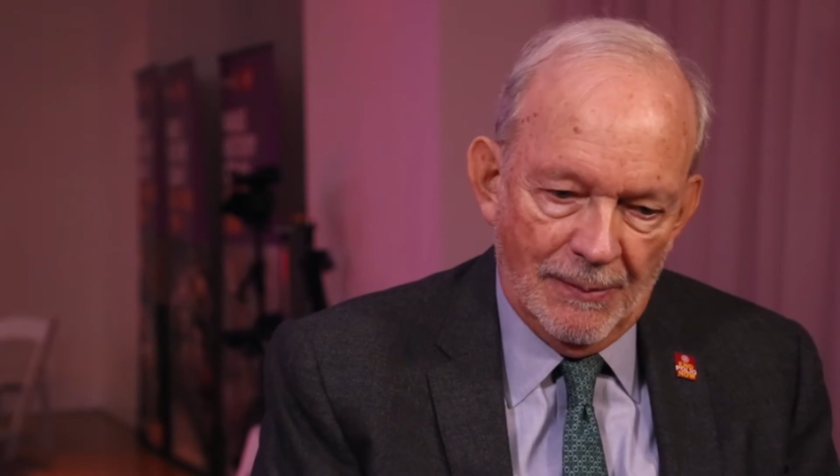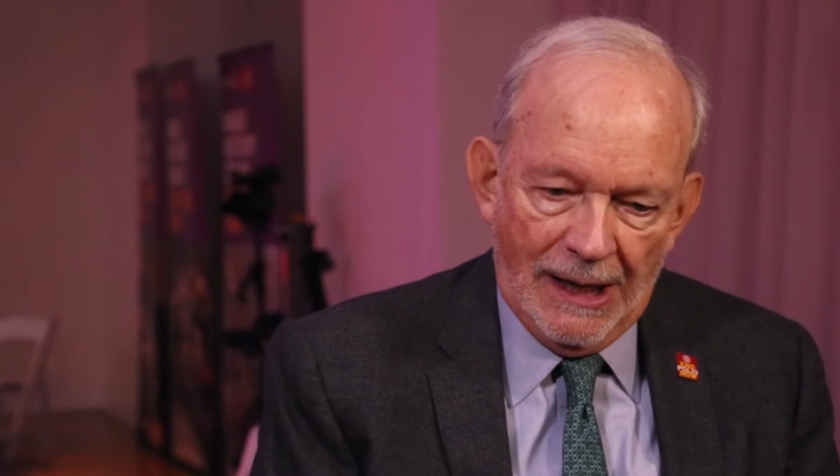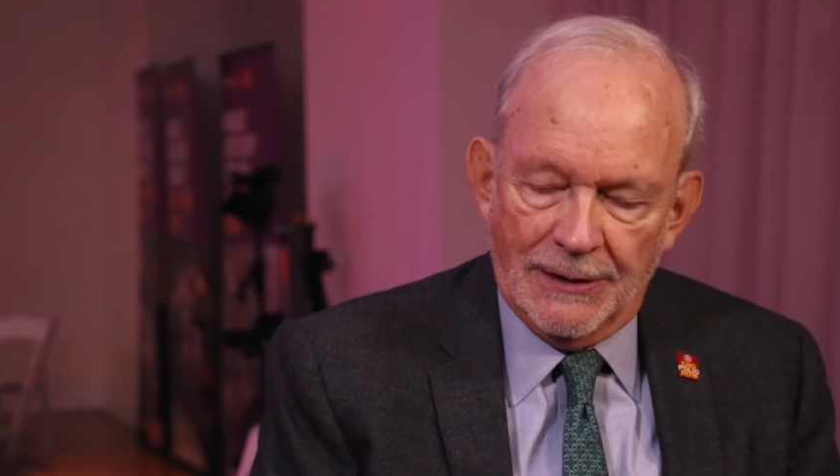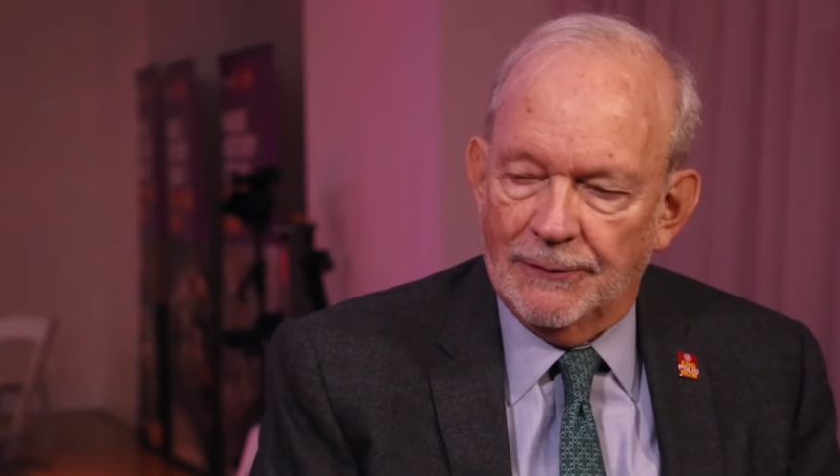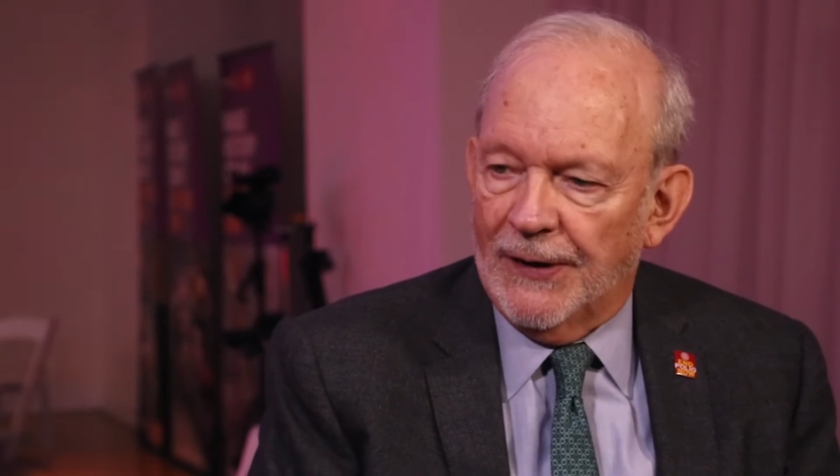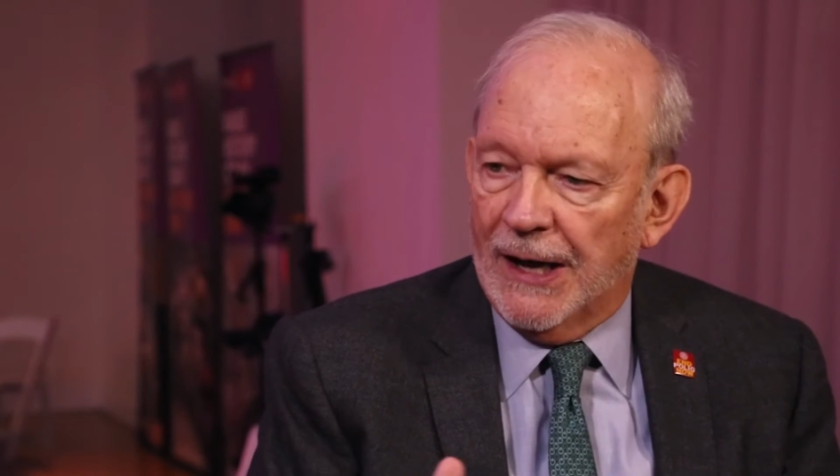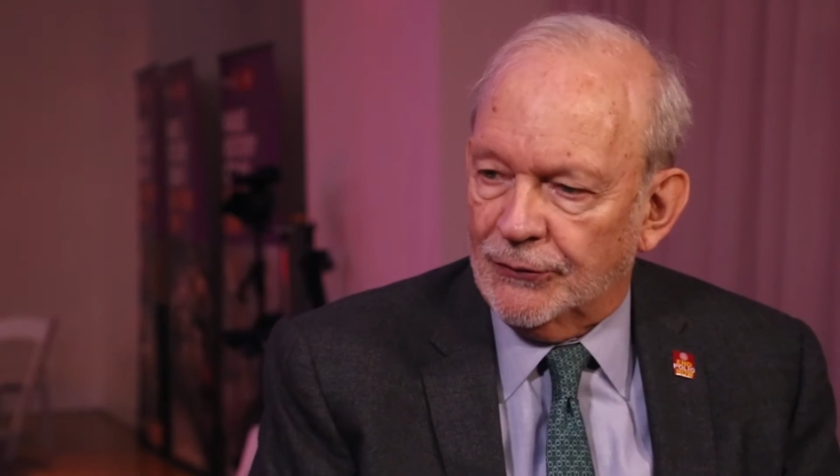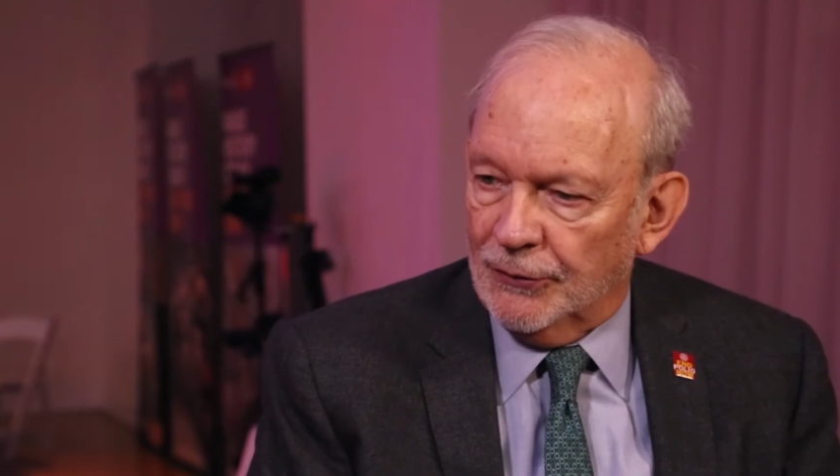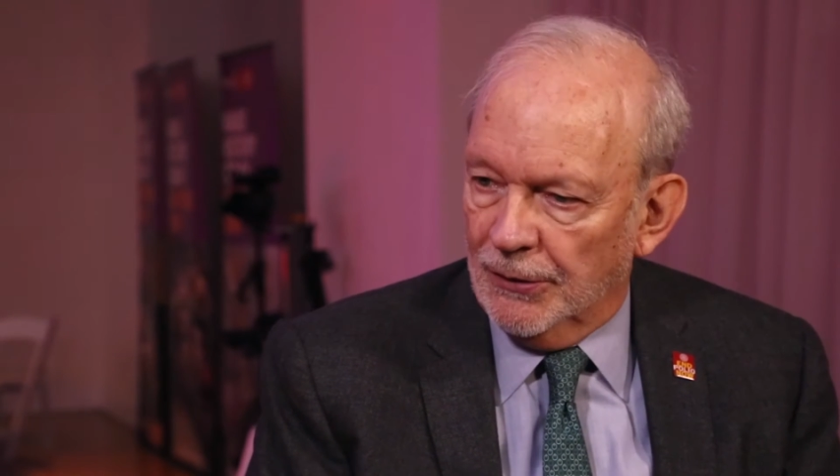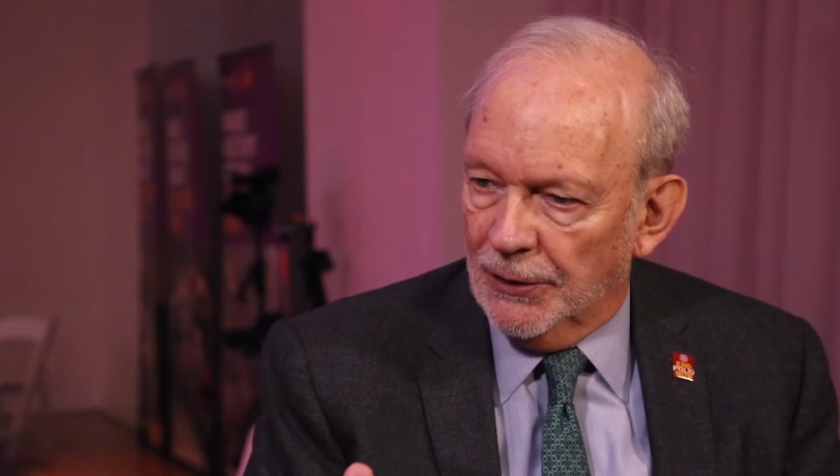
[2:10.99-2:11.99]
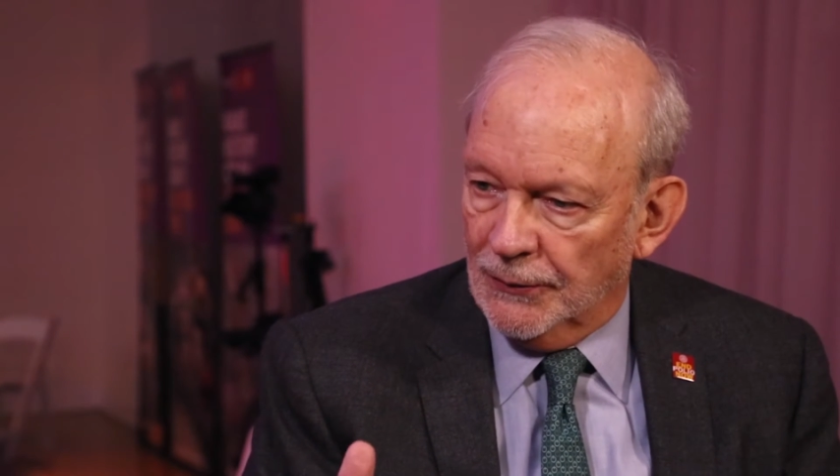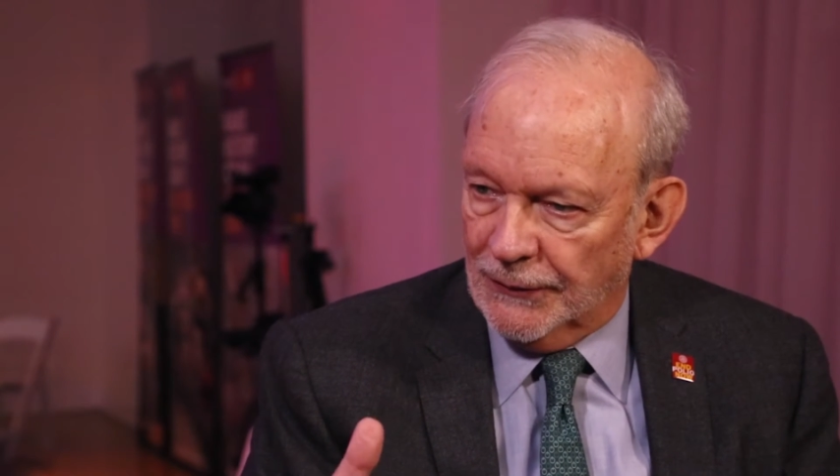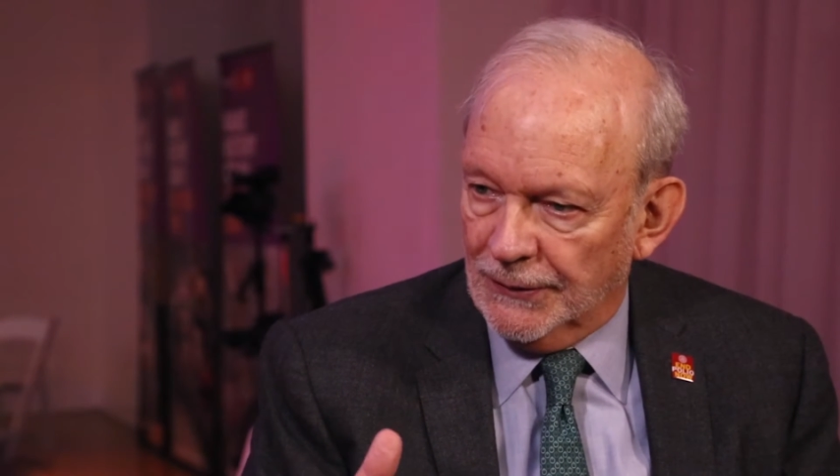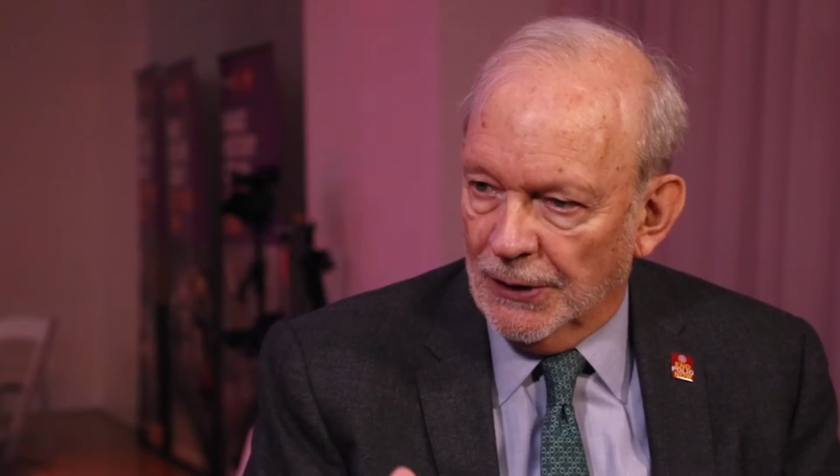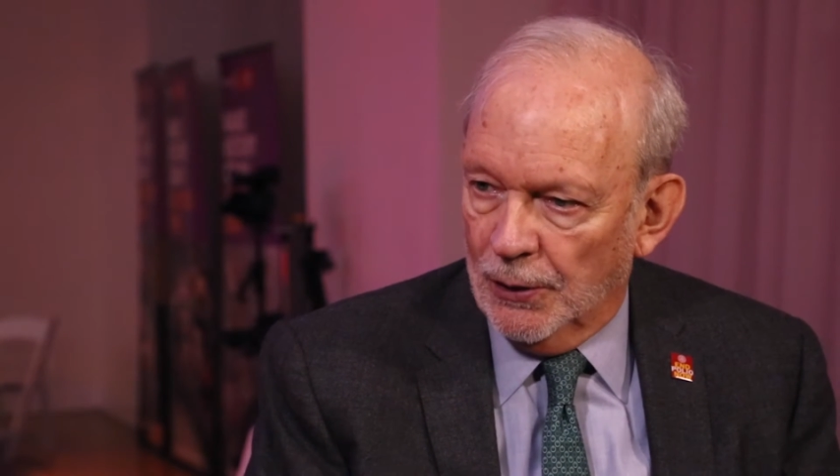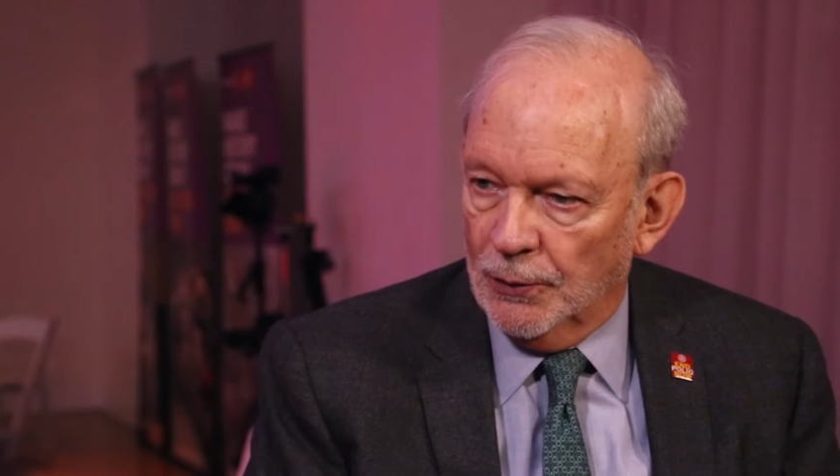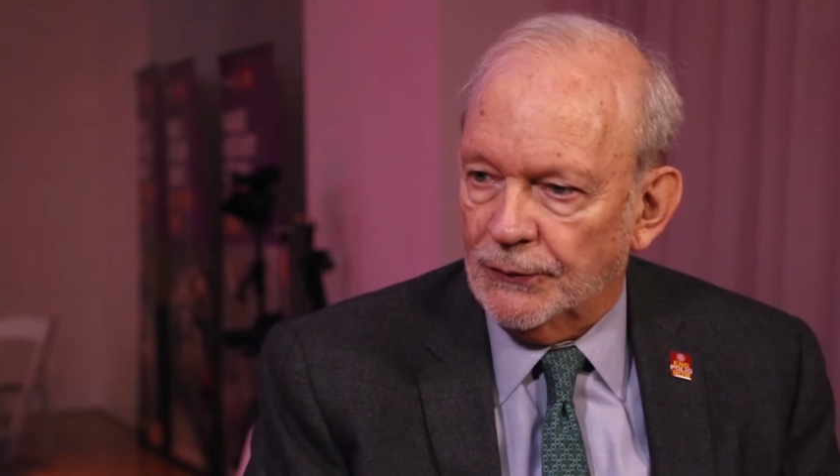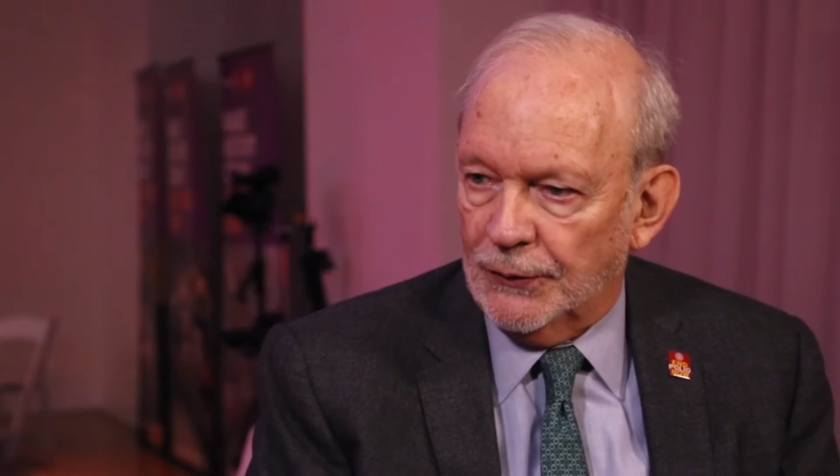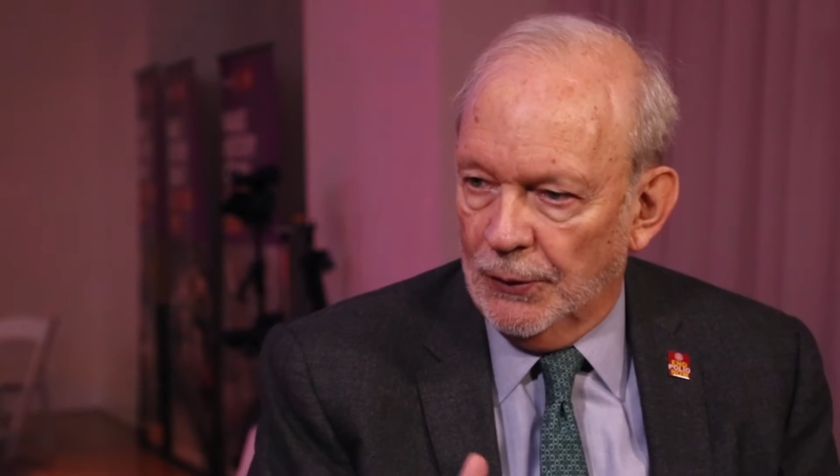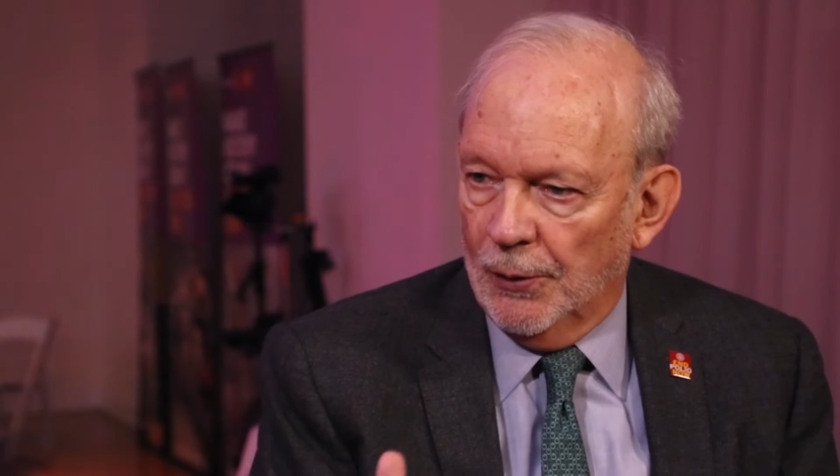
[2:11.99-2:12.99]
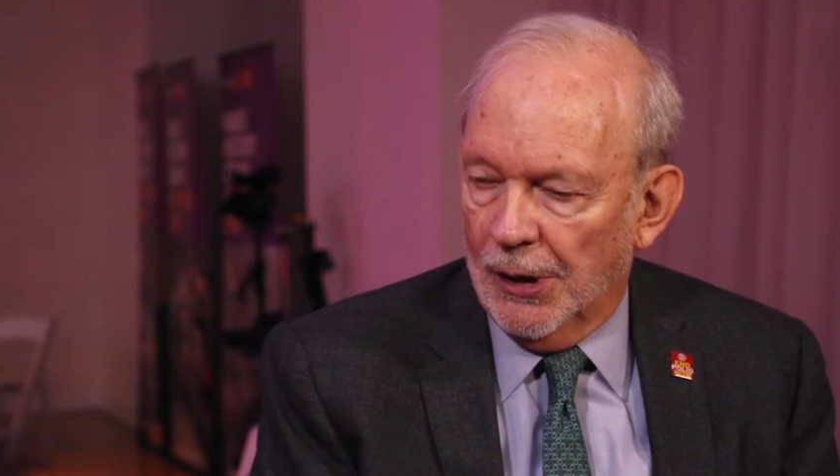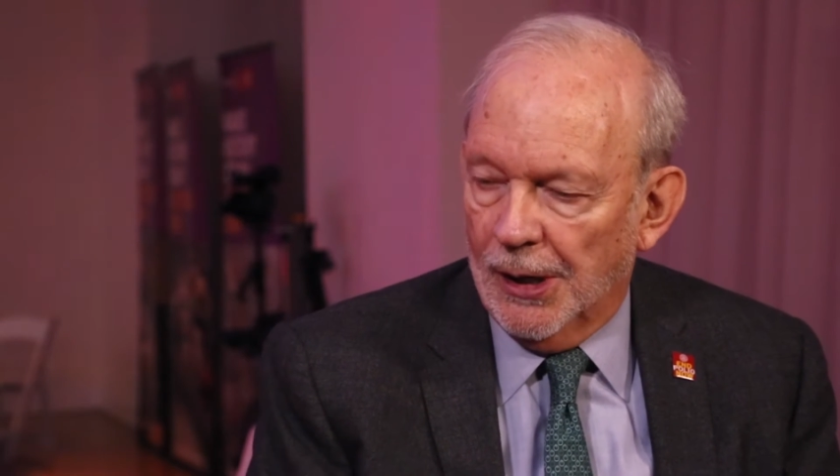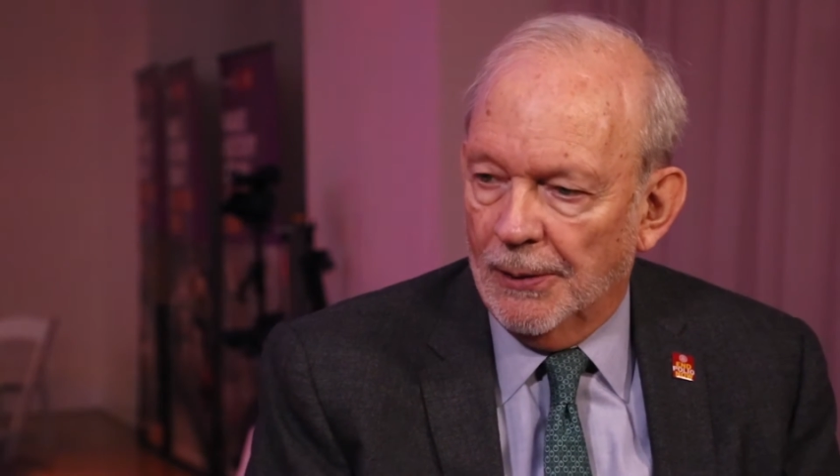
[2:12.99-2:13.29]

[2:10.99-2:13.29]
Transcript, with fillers: manufacturers and those who are